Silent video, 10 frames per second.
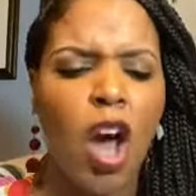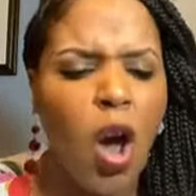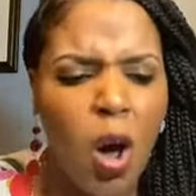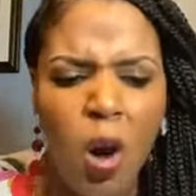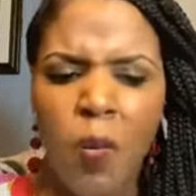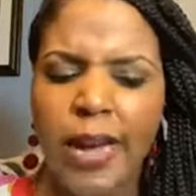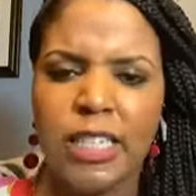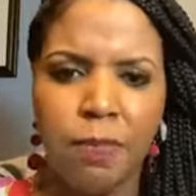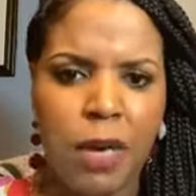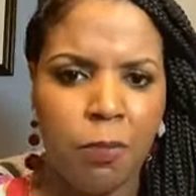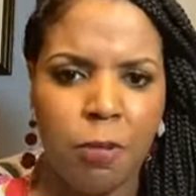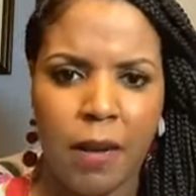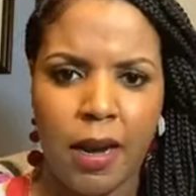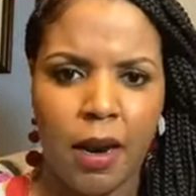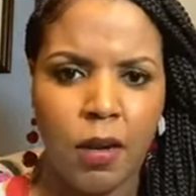Always be
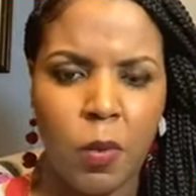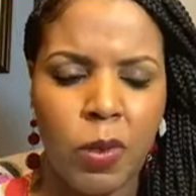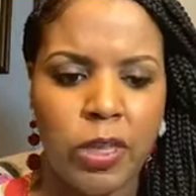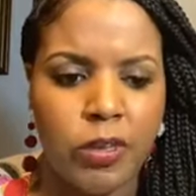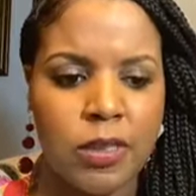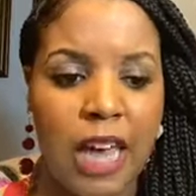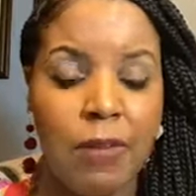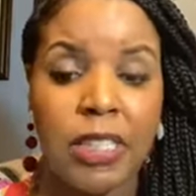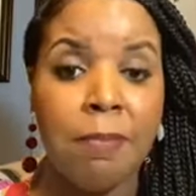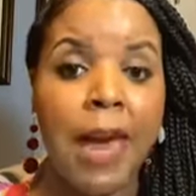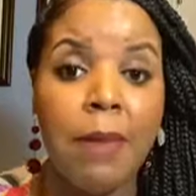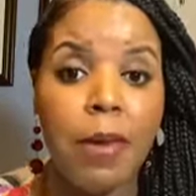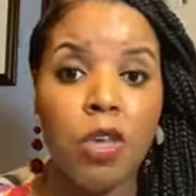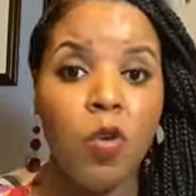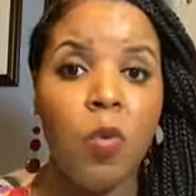prepared with your savings. And maybe
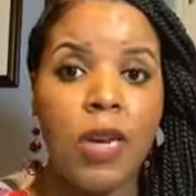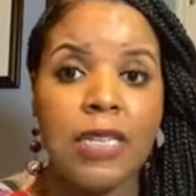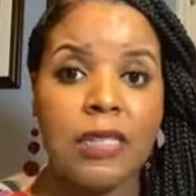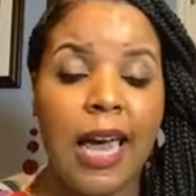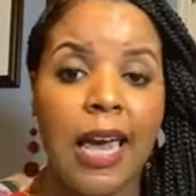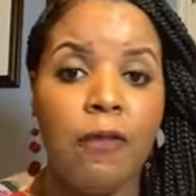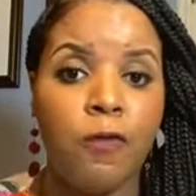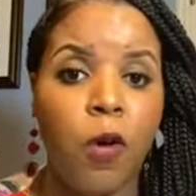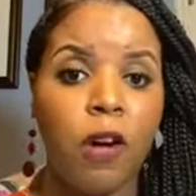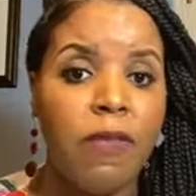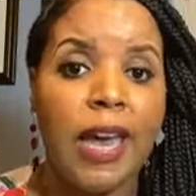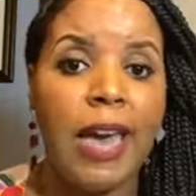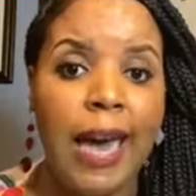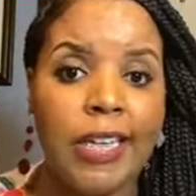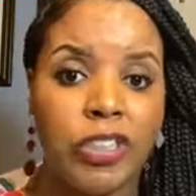you want to save for a
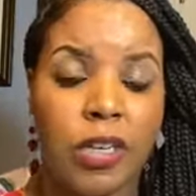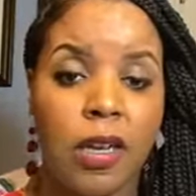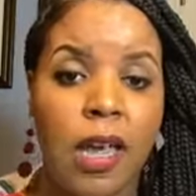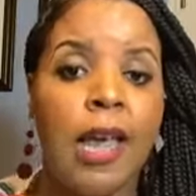vacation.